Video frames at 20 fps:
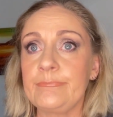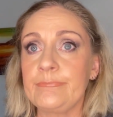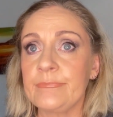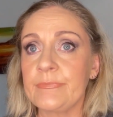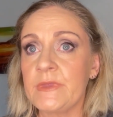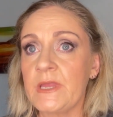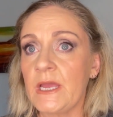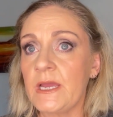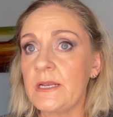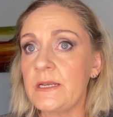
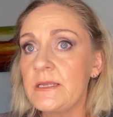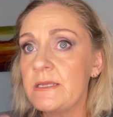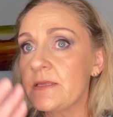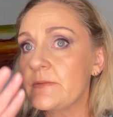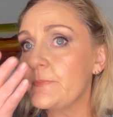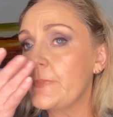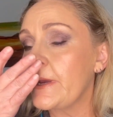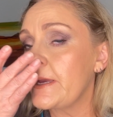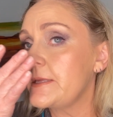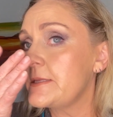that is
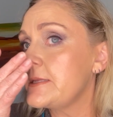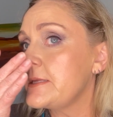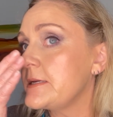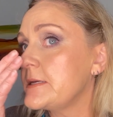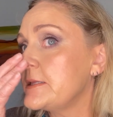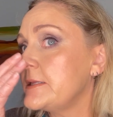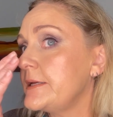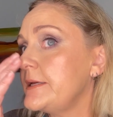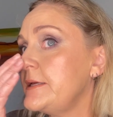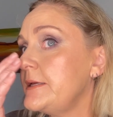
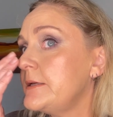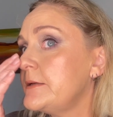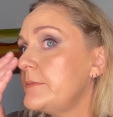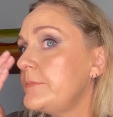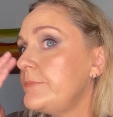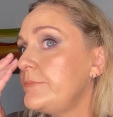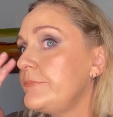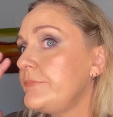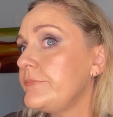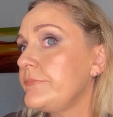basically
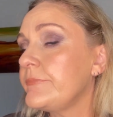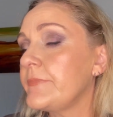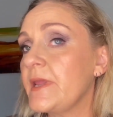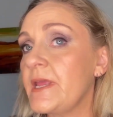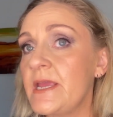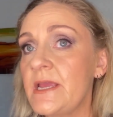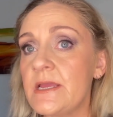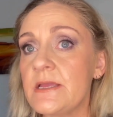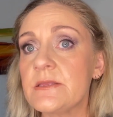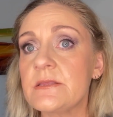
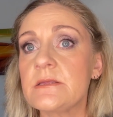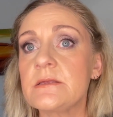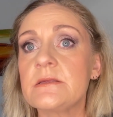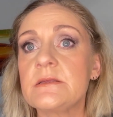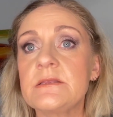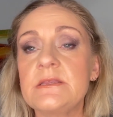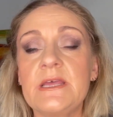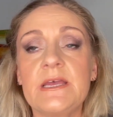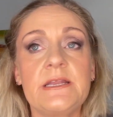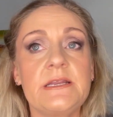it.
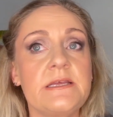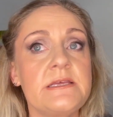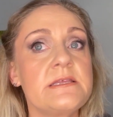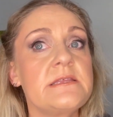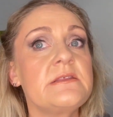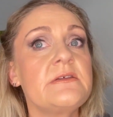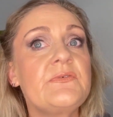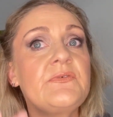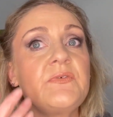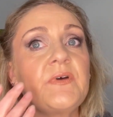That is
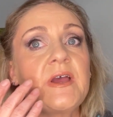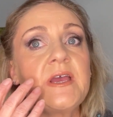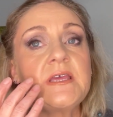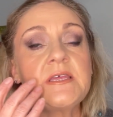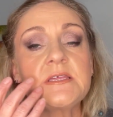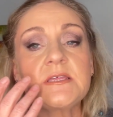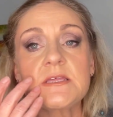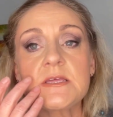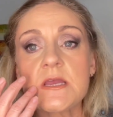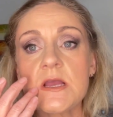the
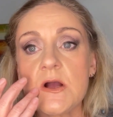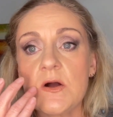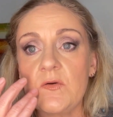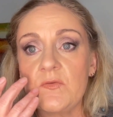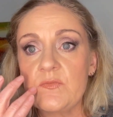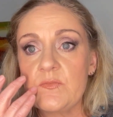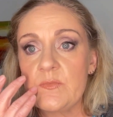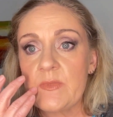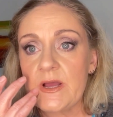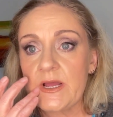face
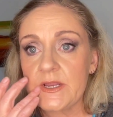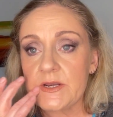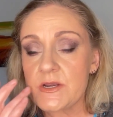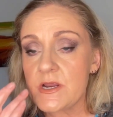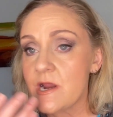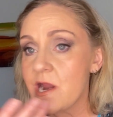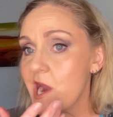of mud.